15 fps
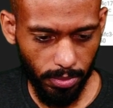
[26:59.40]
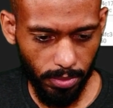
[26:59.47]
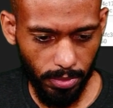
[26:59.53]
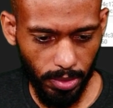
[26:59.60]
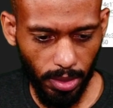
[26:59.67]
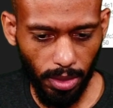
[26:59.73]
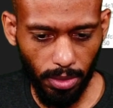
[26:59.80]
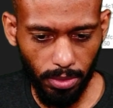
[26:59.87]

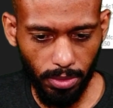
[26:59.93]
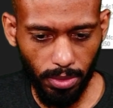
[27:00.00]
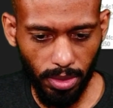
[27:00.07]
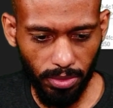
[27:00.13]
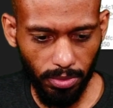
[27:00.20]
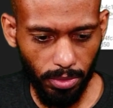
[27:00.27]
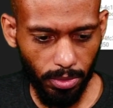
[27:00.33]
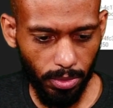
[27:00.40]
Yeah, you don't have
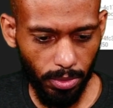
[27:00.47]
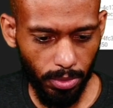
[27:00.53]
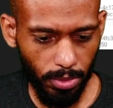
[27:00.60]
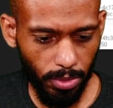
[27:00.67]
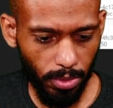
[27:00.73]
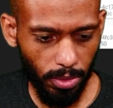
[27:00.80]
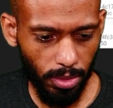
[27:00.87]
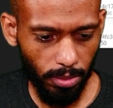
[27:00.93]
to use
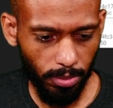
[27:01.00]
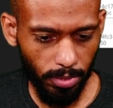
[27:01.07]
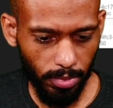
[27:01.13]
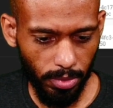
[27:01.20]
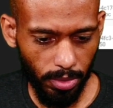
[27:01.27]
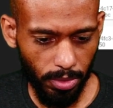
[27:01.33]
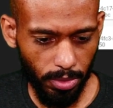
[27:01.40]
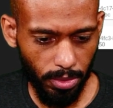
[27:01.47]
column.
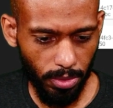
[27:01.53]
So